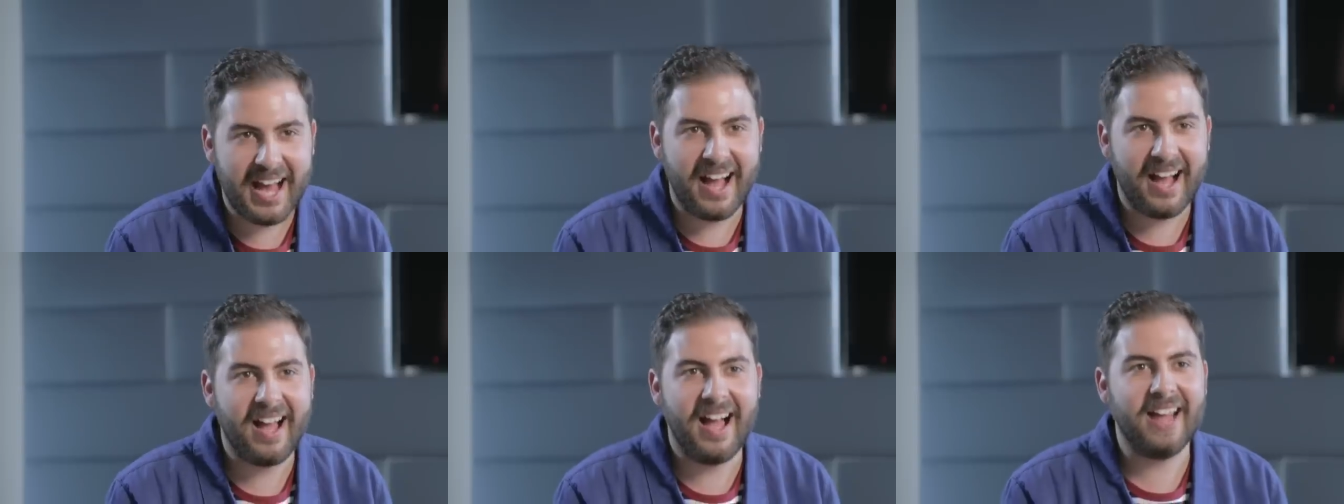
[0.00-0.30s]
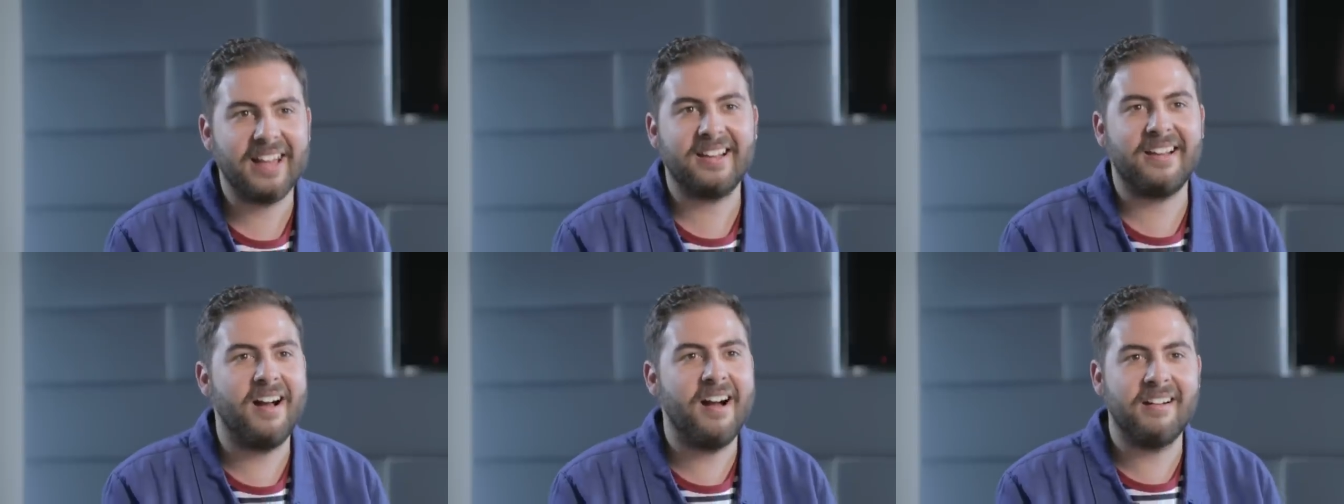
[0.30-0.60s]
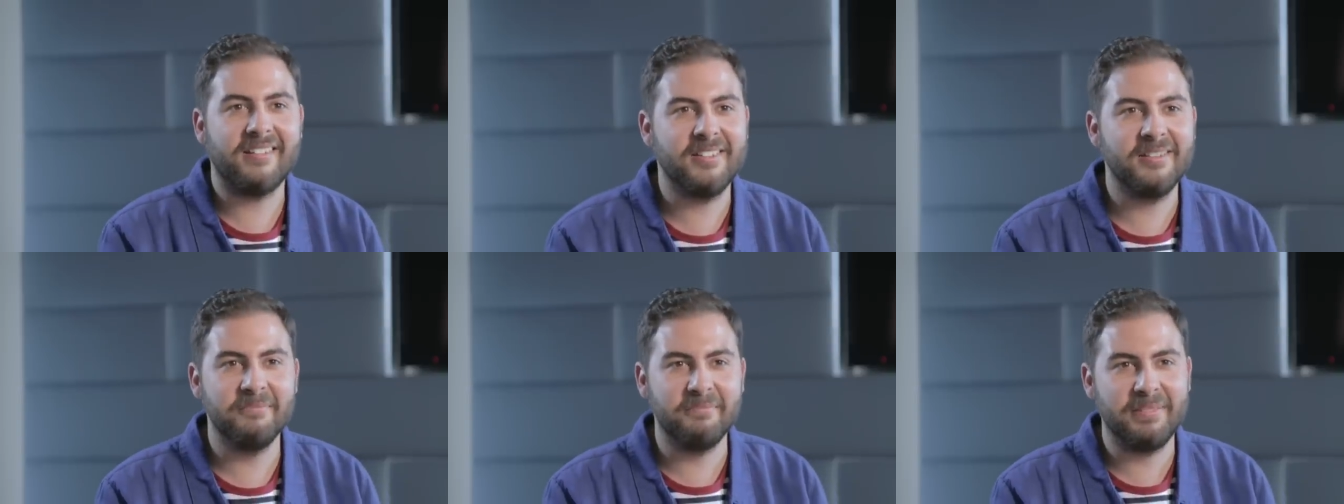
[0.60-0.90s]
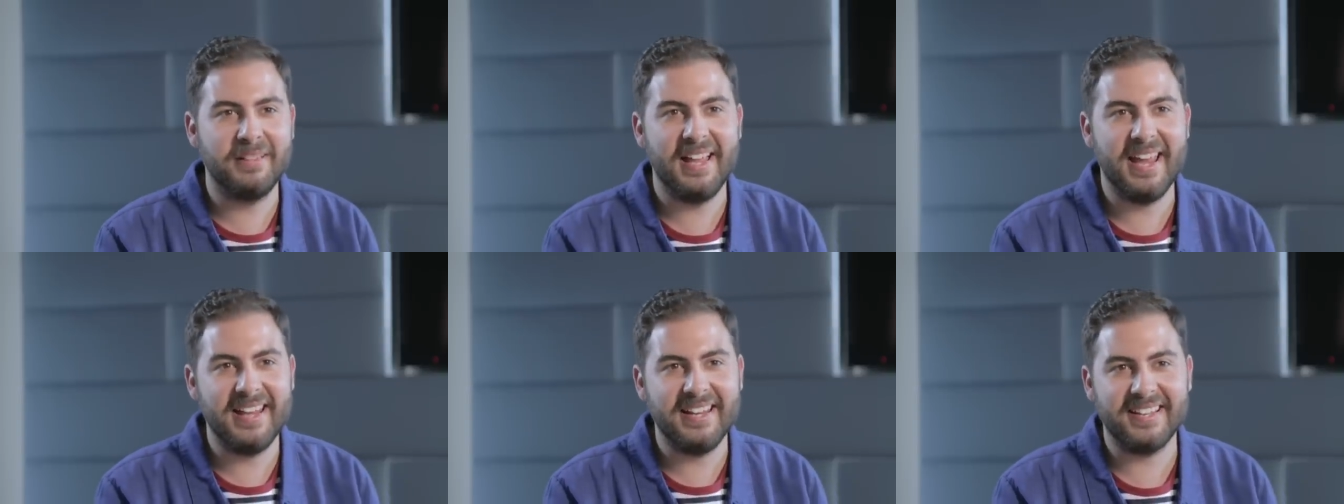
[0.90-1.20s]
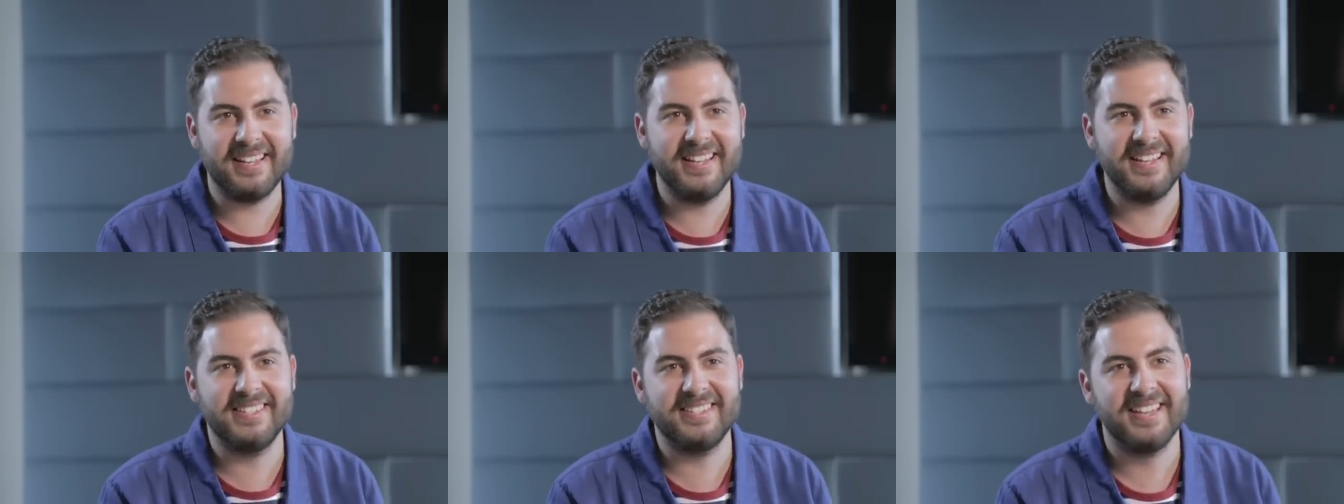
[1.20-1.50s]
I, I can't
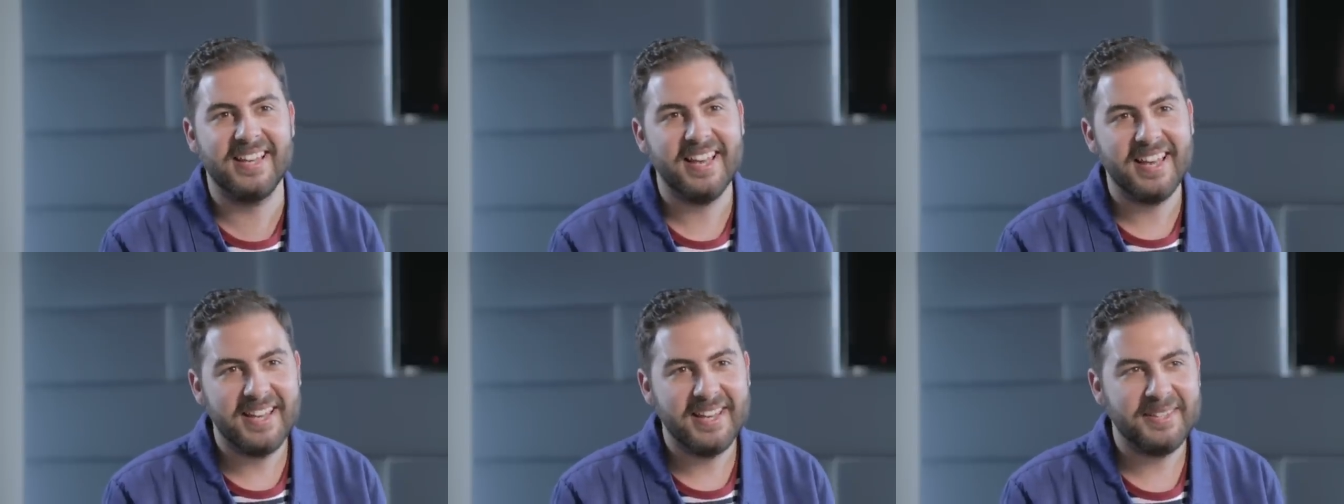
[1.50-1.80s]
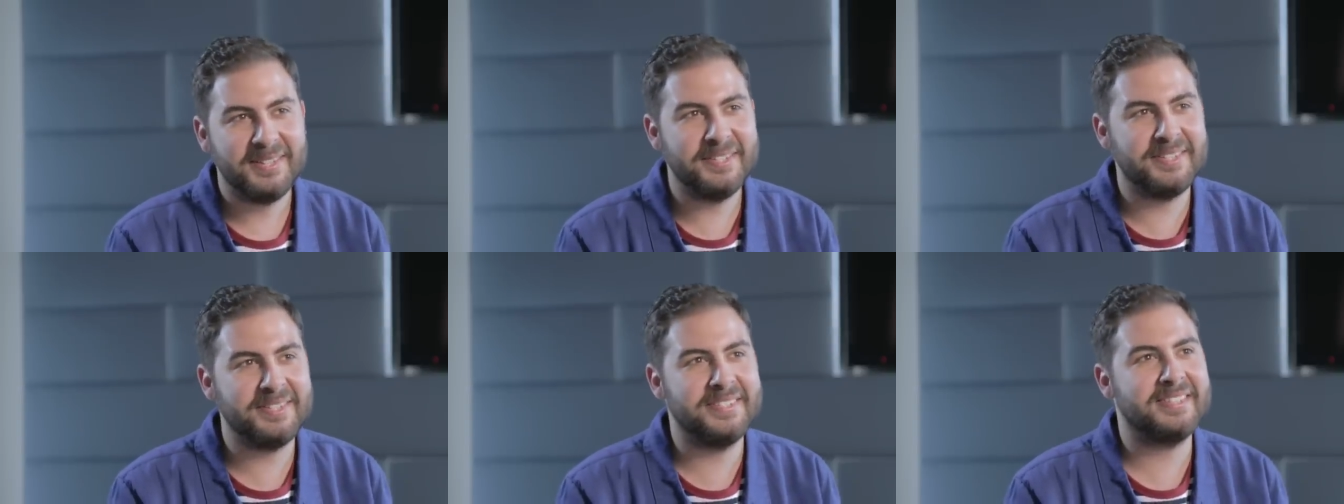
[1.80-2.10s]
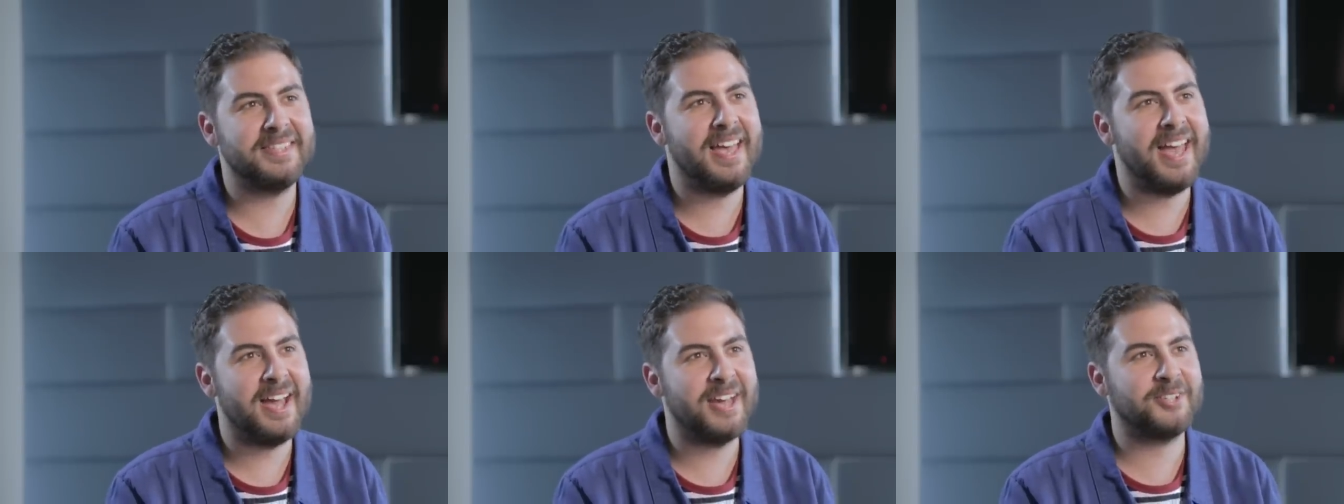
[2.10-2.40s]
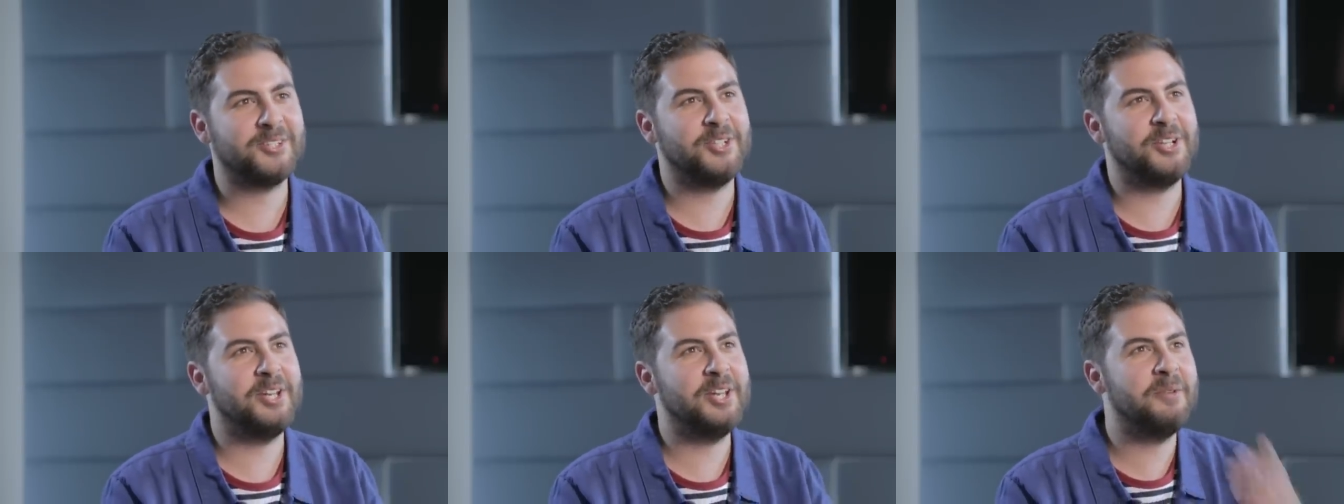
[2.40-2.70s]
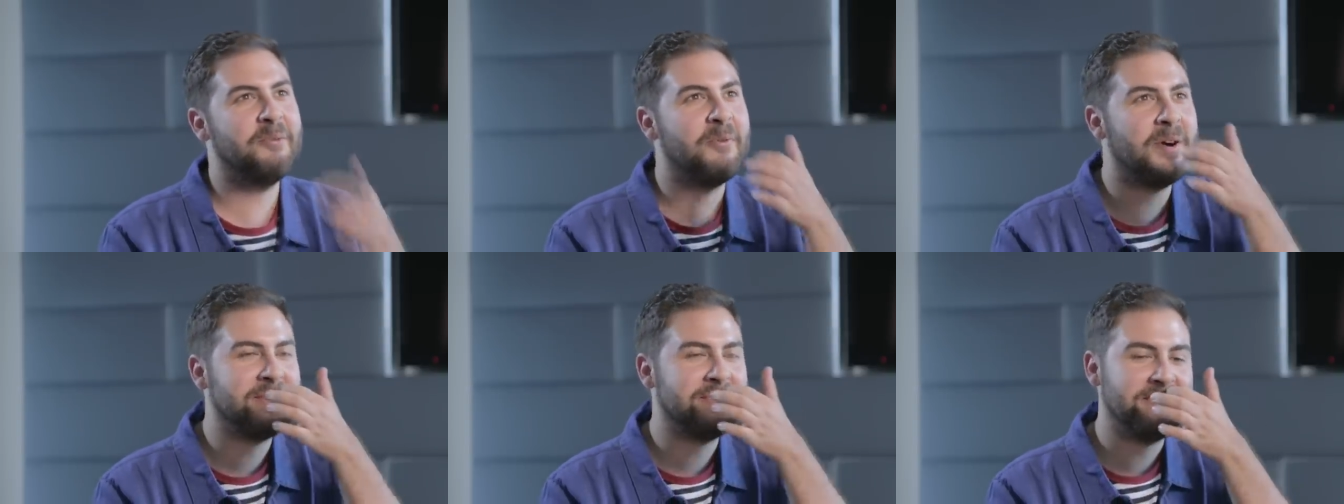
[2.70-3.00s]
complain because this is
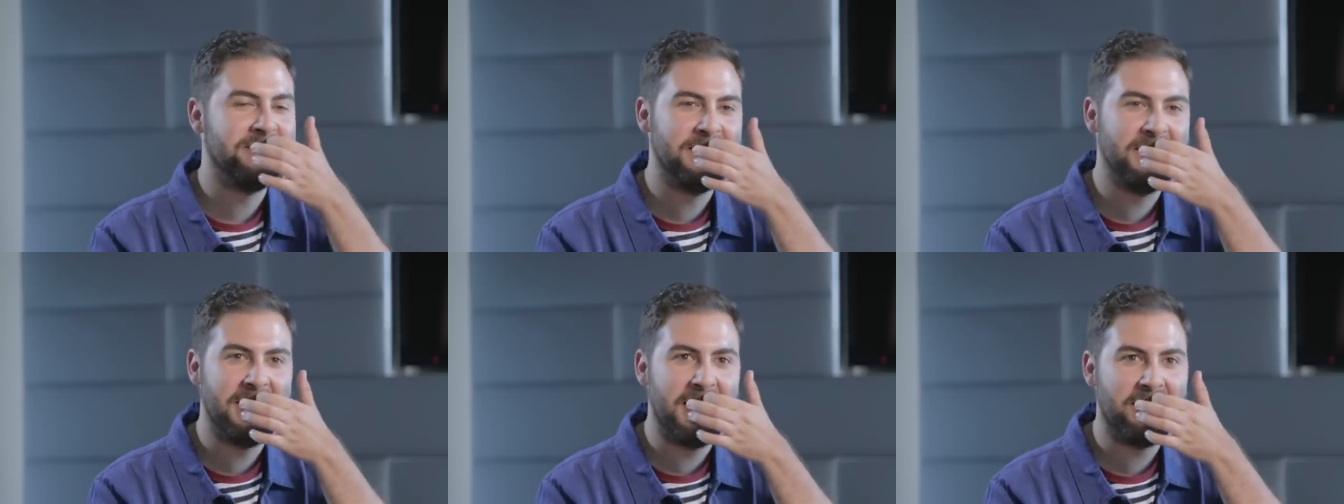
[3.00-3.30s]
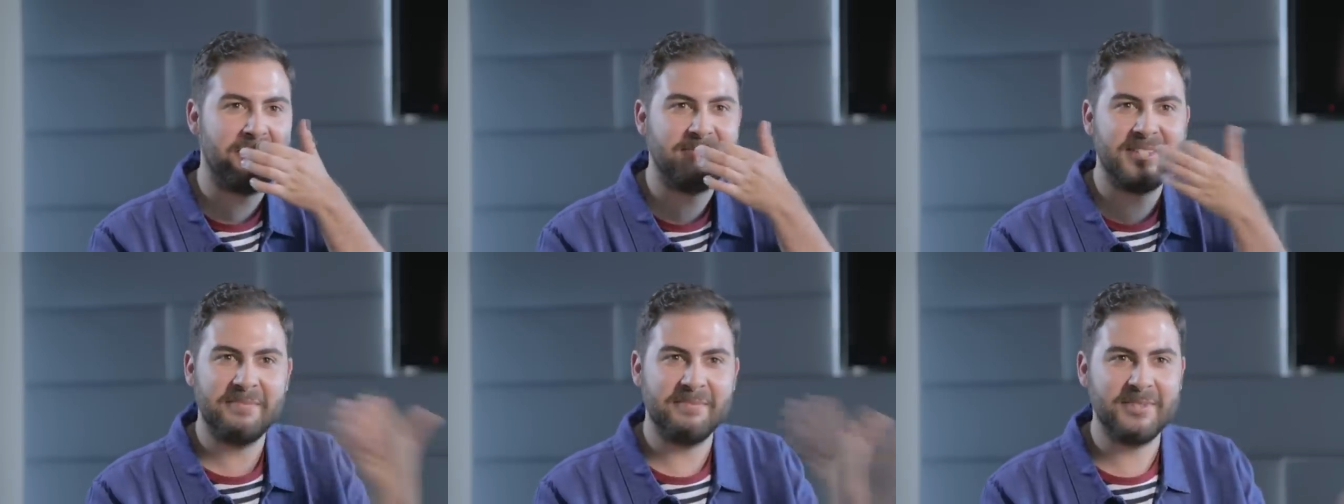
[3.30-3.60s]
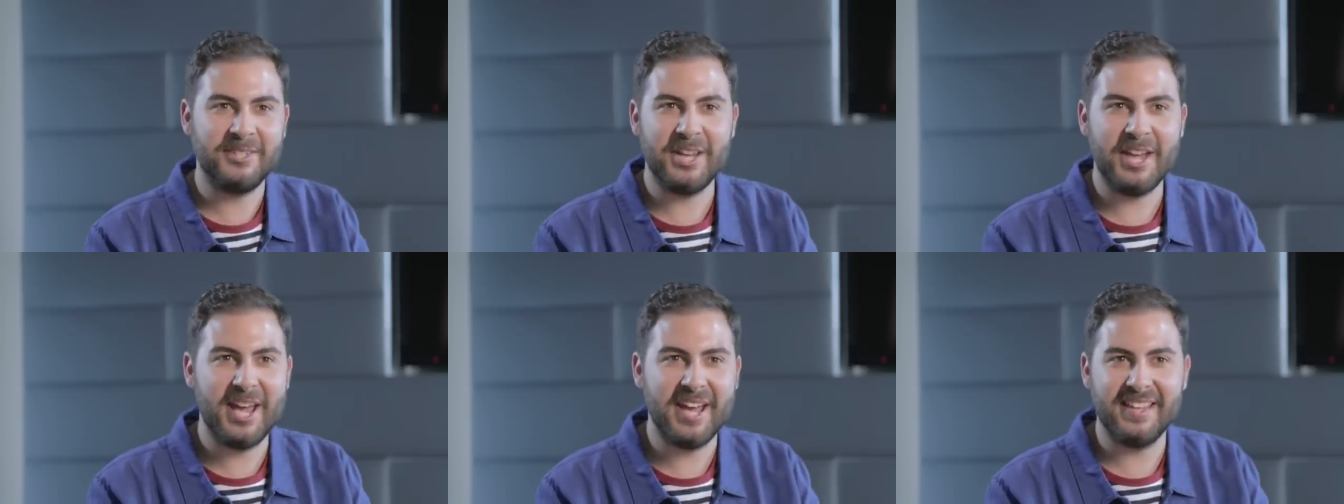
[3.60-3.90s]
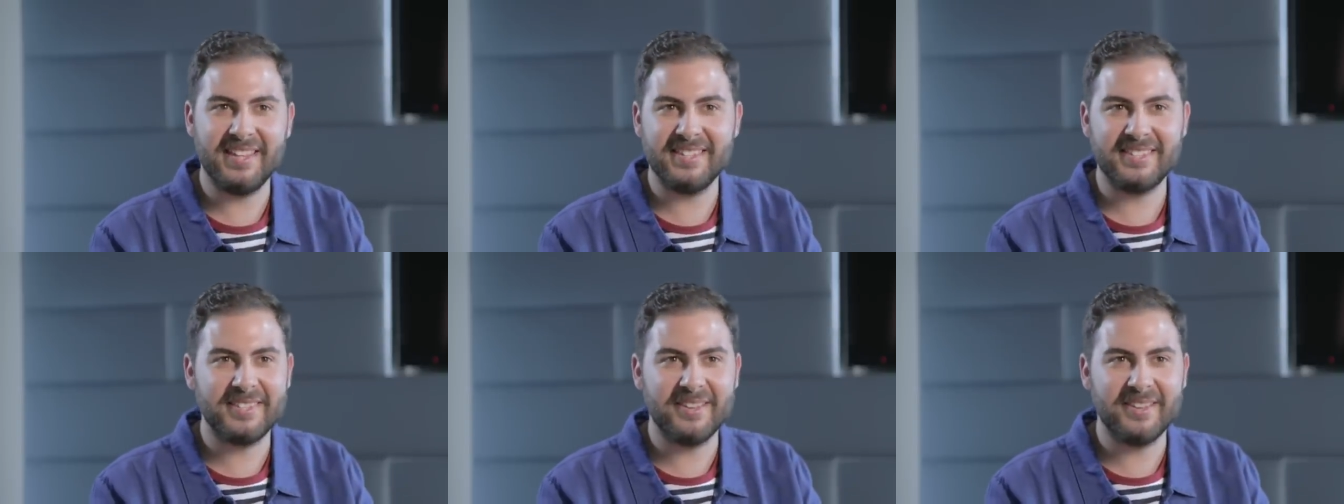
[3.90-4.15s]
actually once in a lifetime chance.